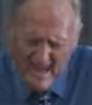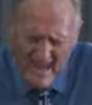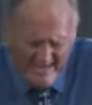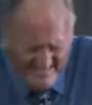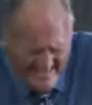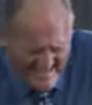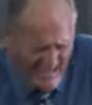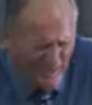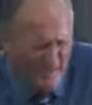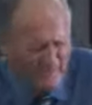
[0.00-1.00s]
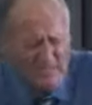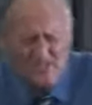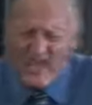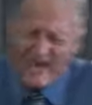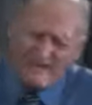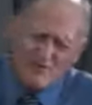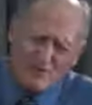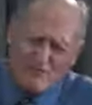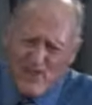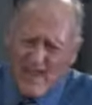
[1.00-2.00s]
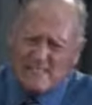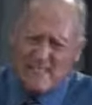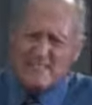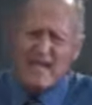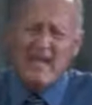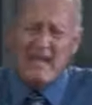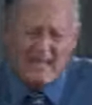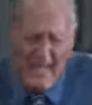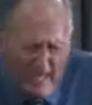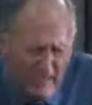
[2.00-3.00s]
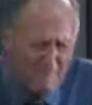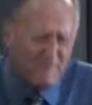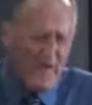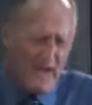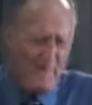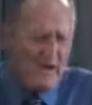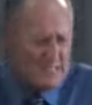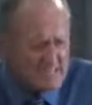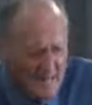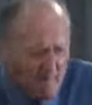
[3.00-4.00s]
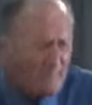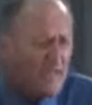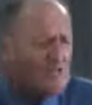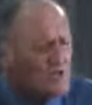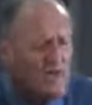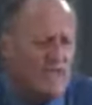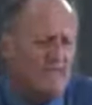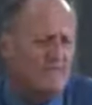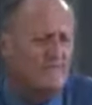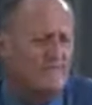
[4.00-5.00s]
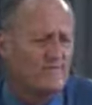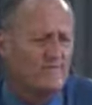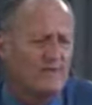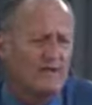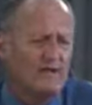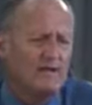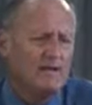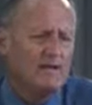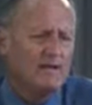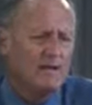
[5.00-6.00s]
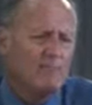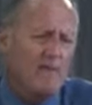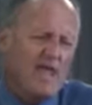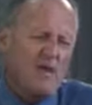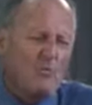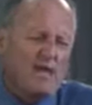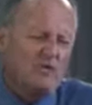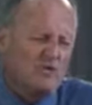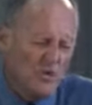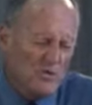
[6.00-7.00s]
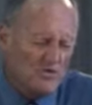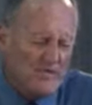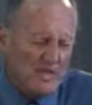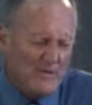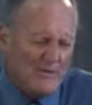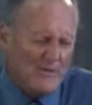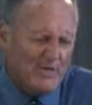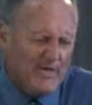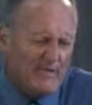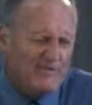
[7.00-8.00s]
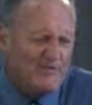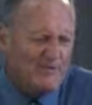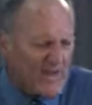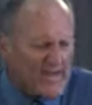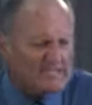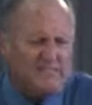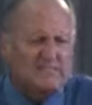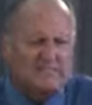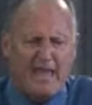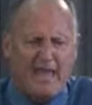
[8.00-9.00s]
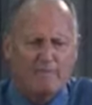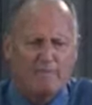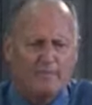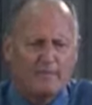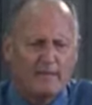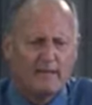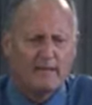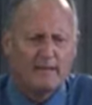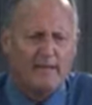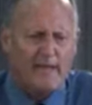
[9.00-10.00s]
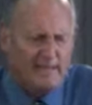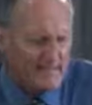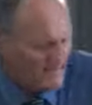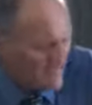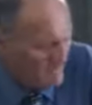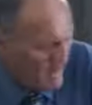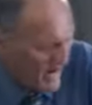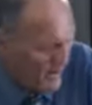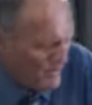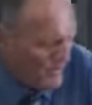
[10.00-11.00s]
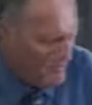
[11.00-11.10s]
and hearing the challenge of Jesus, give them something to eat. May we do so in Jesus' name and in the power of